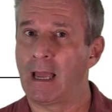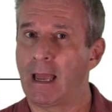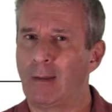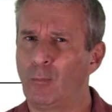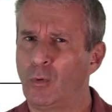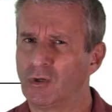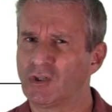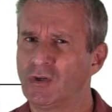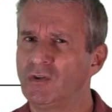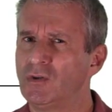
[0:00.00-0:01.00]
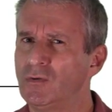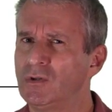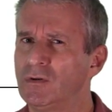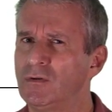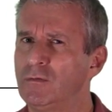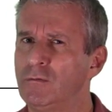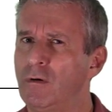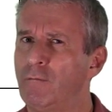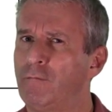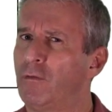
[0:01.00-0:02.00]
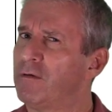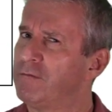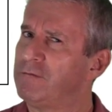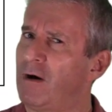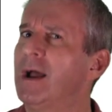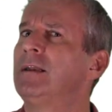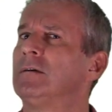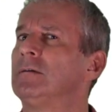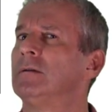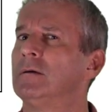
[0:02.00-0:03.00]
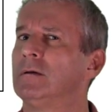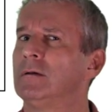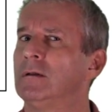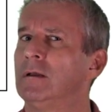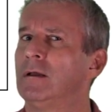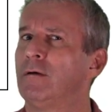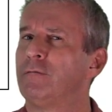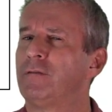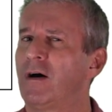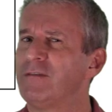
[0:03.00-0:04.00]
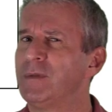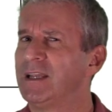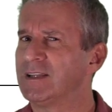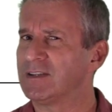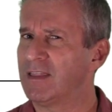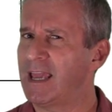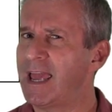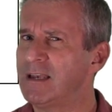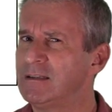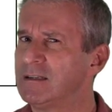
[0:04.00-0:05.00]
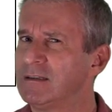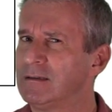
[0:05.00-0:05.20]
And what should you do for the final 5 minutes at the end?